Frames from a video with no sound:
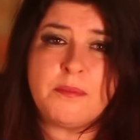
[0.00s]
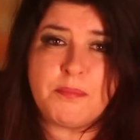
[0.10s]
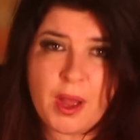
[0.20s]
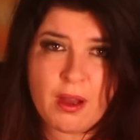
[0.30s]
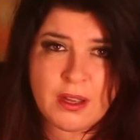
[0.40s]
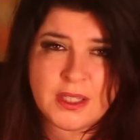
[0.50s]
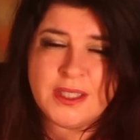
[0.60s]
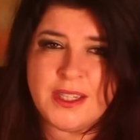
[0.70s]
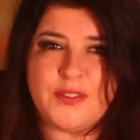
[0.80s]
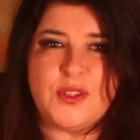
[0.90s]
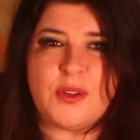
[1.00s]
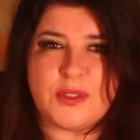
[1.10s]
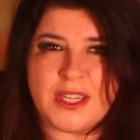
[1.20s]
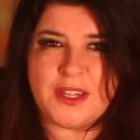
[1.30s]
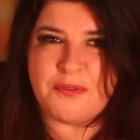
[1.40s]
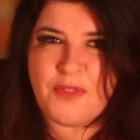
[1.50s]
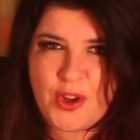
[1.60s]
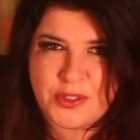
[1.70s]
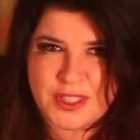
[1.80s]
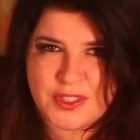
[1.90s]
But if you don't take
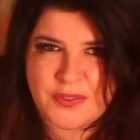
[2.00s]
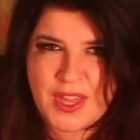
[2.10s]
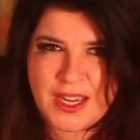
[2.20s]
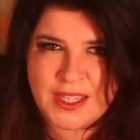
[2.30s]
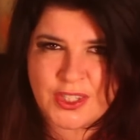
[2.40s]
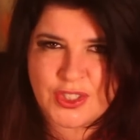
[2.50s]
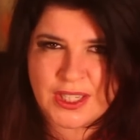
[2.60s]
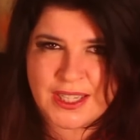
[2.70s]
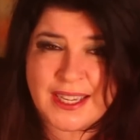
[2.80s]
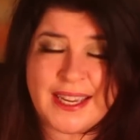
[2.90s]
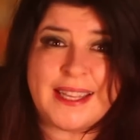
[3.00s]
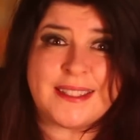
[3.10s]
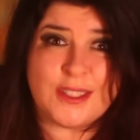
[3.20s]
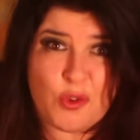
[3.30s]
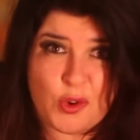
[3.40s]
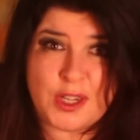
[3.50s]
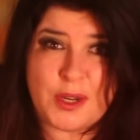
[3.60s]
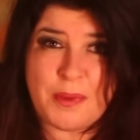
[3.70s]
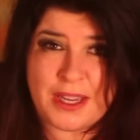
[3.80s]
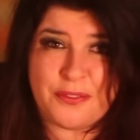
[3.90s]
advantage of that energy, it's not going to
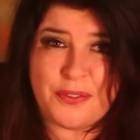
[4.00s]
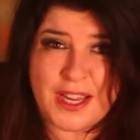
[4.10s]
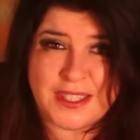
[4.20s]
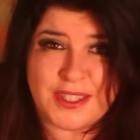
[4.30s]
manifest.